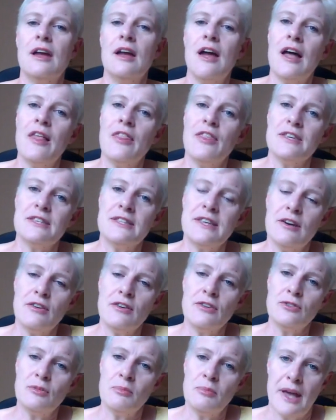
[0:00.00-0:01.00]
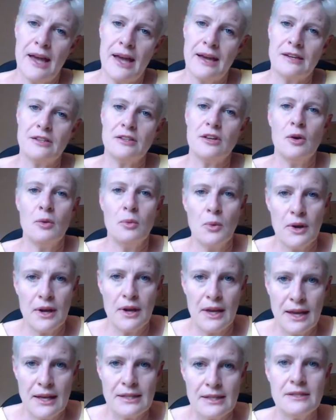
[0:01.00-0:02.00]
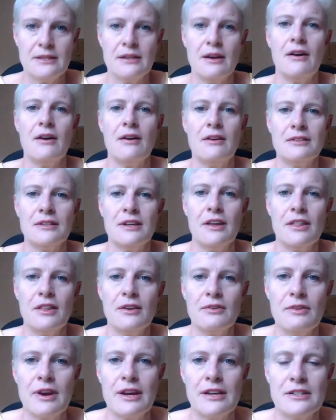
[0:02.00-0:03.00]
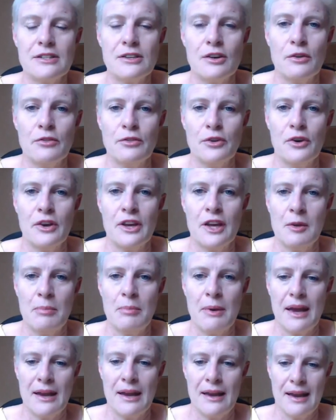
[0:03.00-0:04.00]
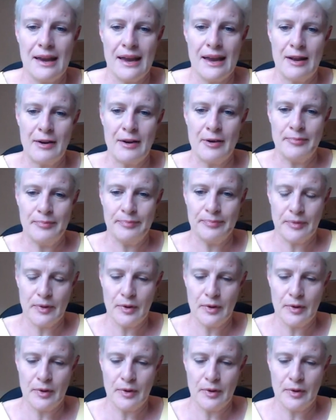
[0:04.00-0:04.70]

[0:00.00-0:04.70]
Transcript: and the sales from that will kickstart the rest of your eBay account.